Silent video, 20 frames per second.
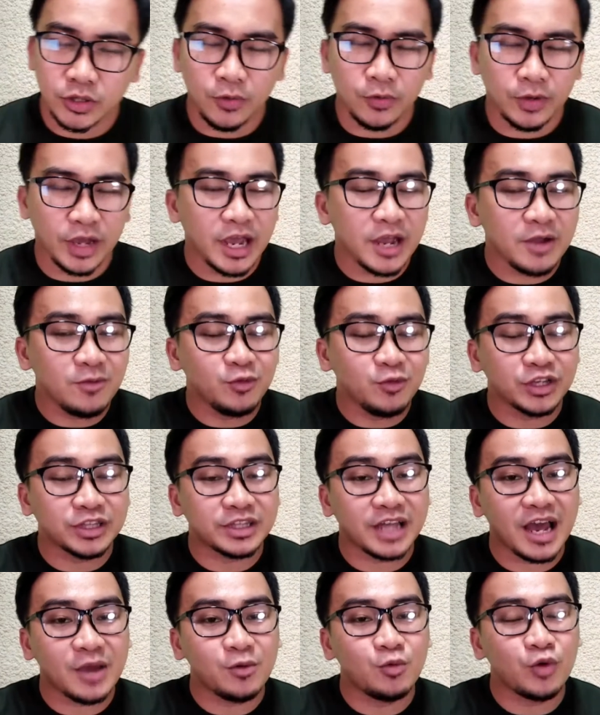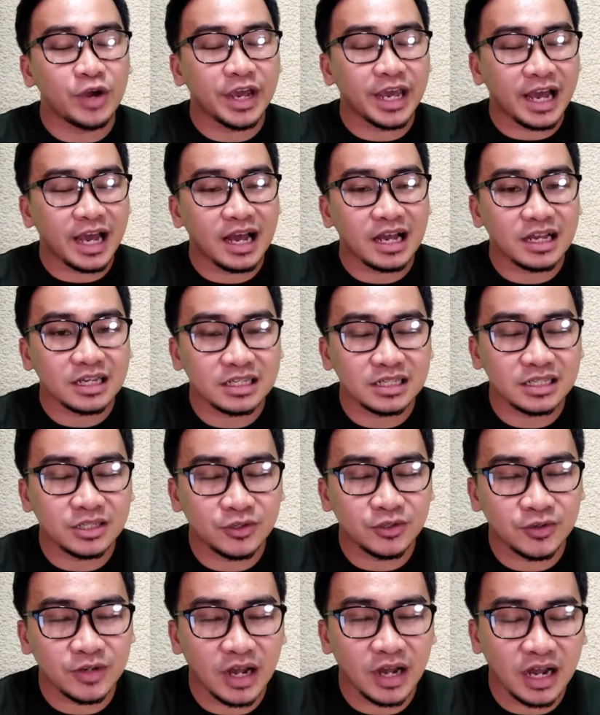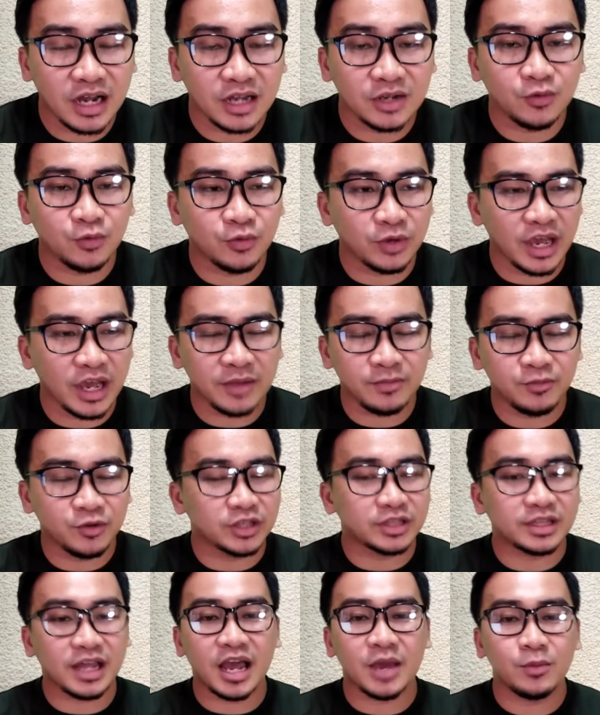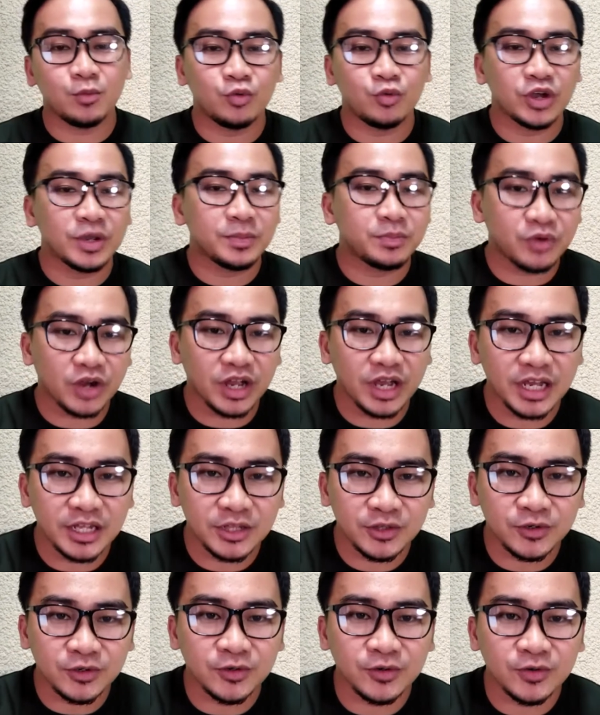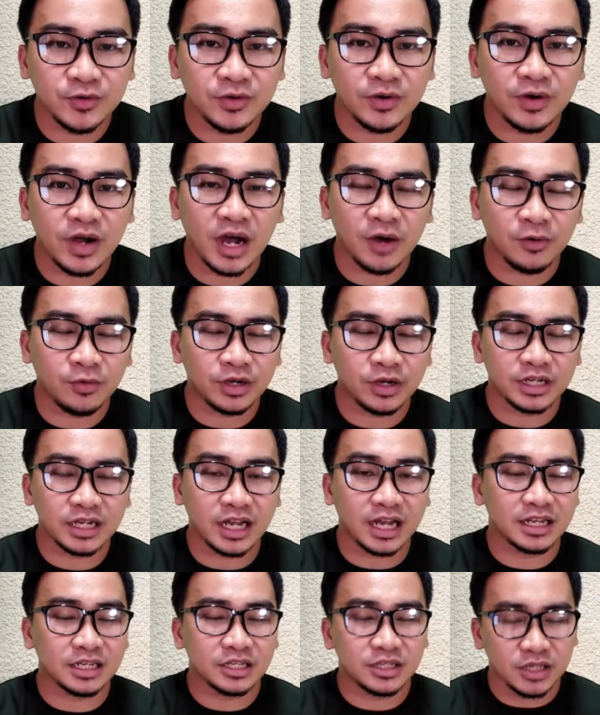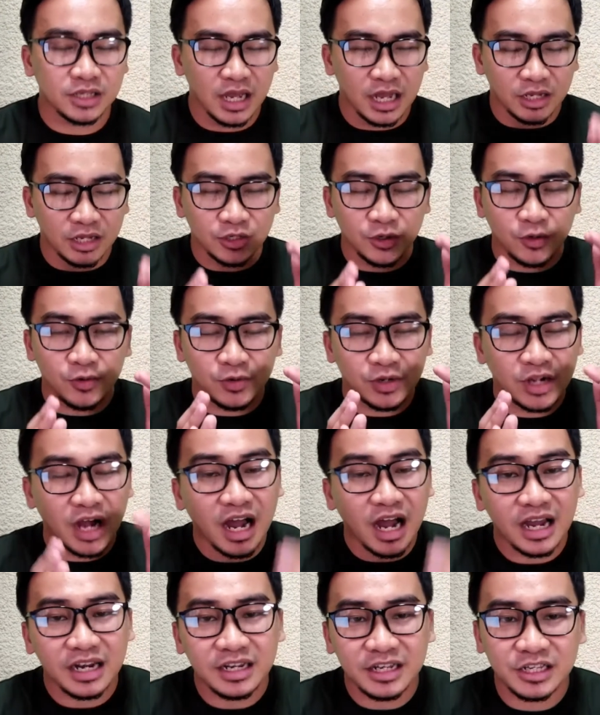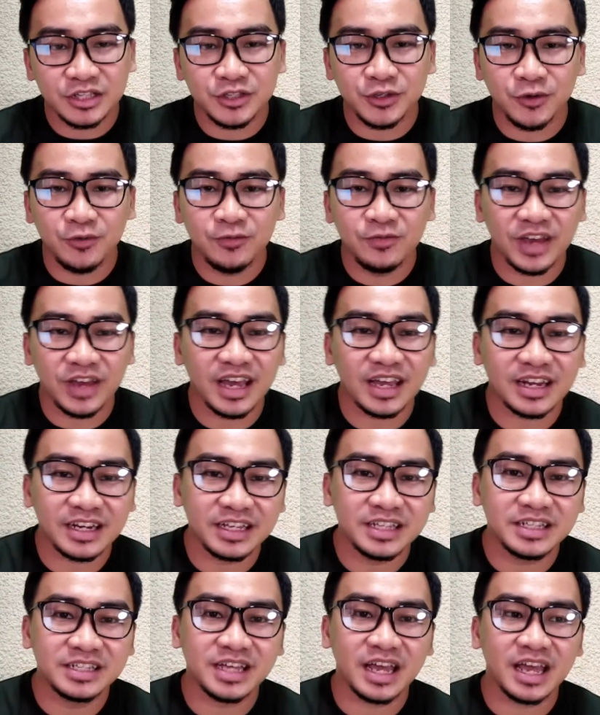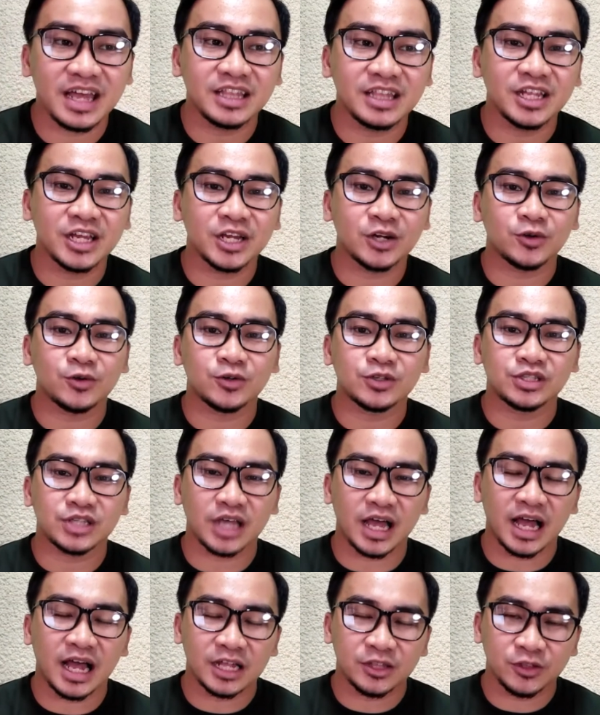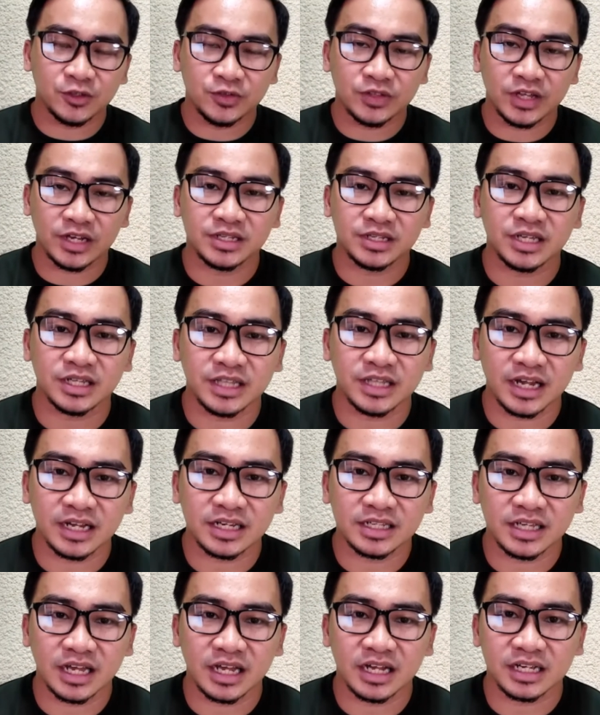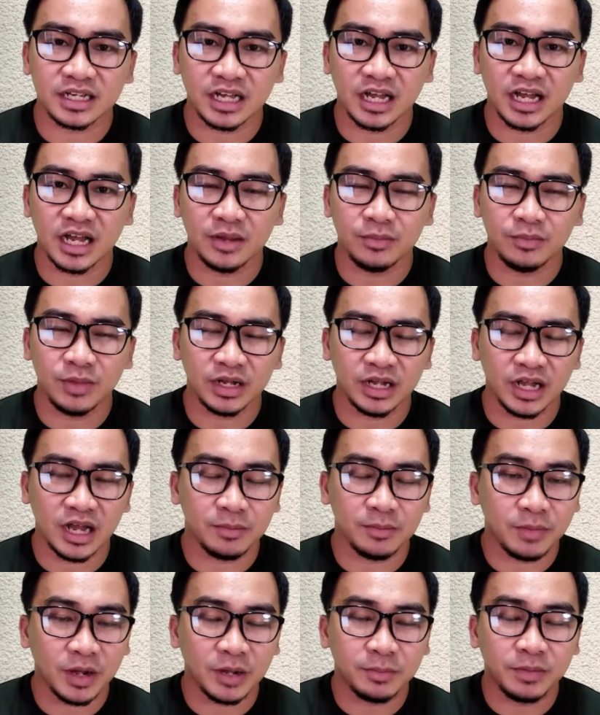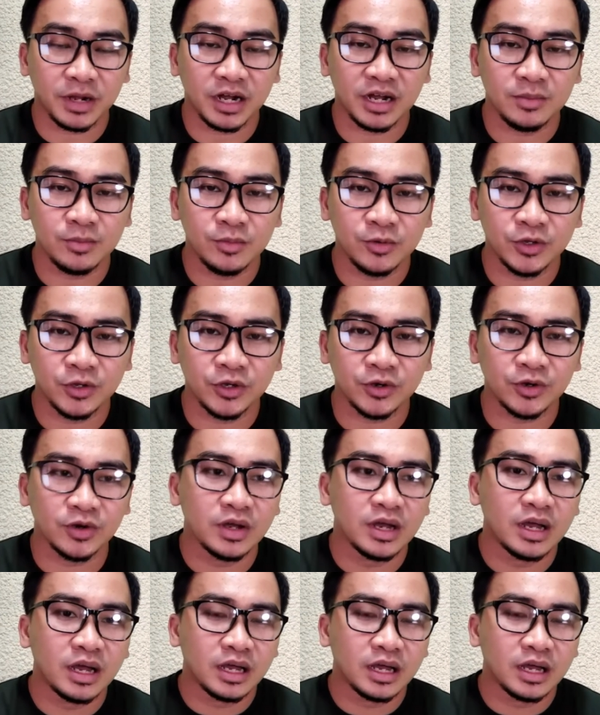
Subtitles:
So every time we ask to God, every time we pray to our God, so God is so very generous sa ating tagsa-tagsa nga mga pagpangamuyo.